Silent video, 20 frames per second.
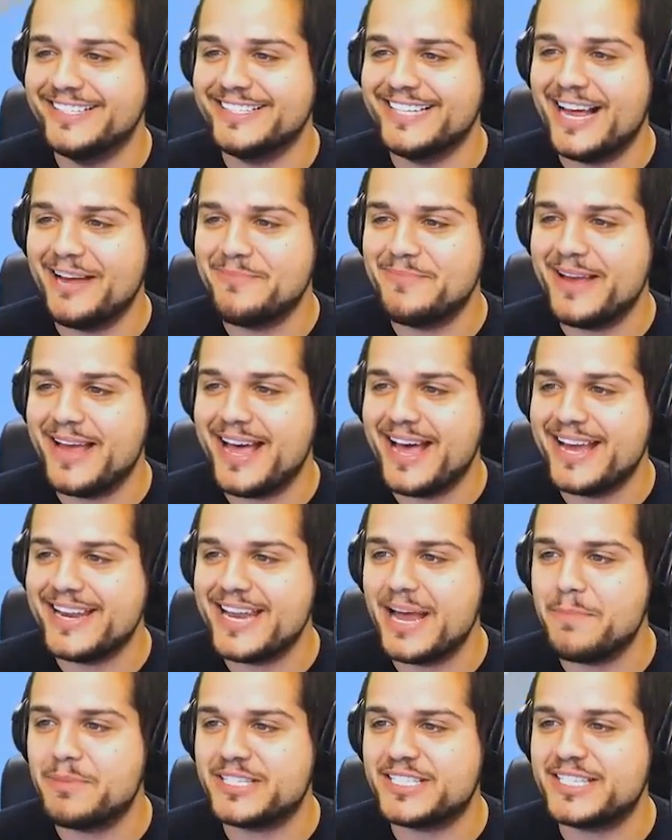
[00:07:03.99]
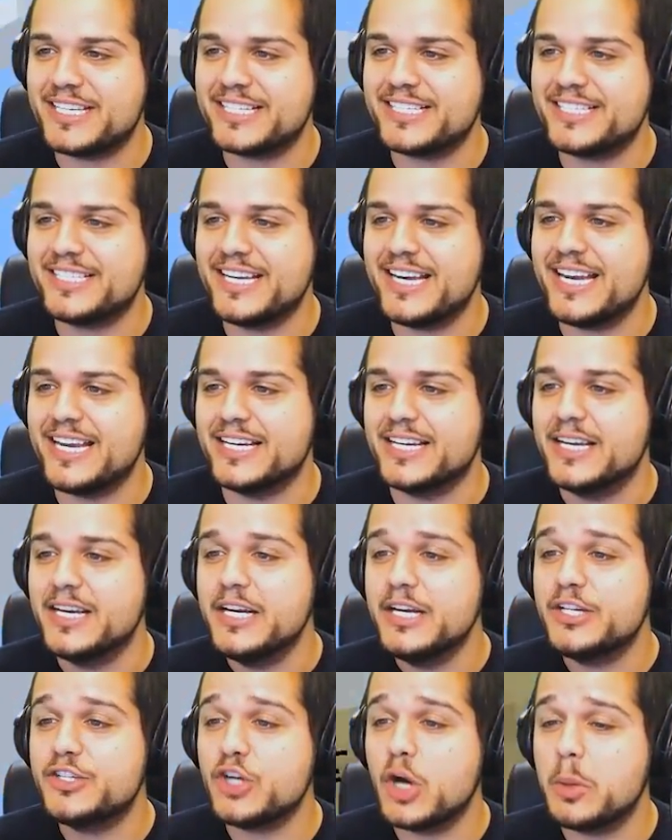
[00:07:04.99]
Not bad. Number 16,
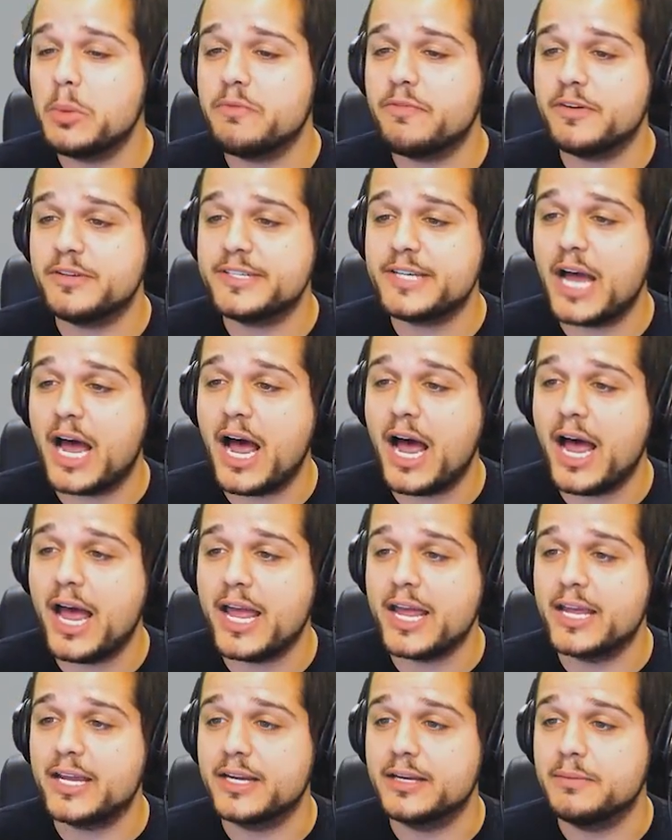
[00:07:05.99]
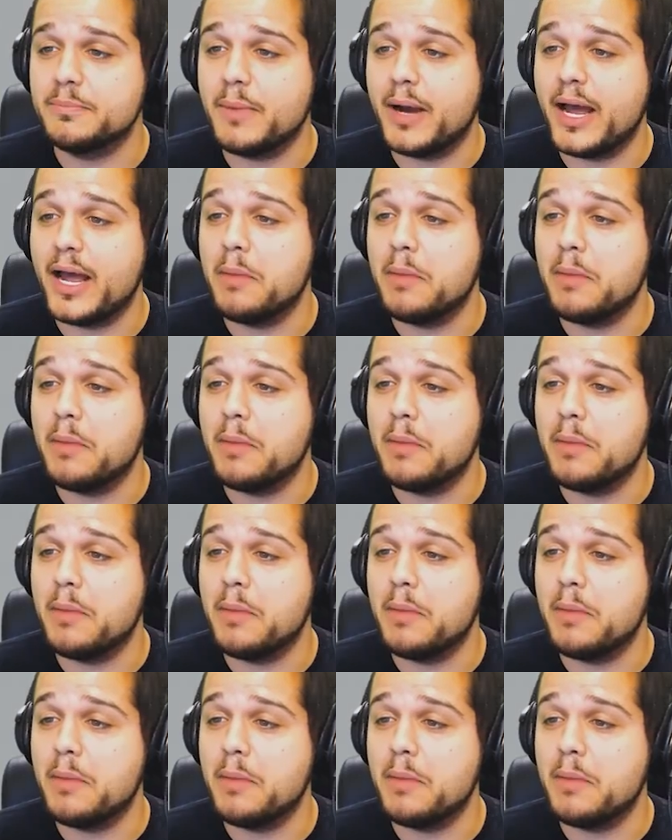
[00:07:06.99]
Totem of Undying by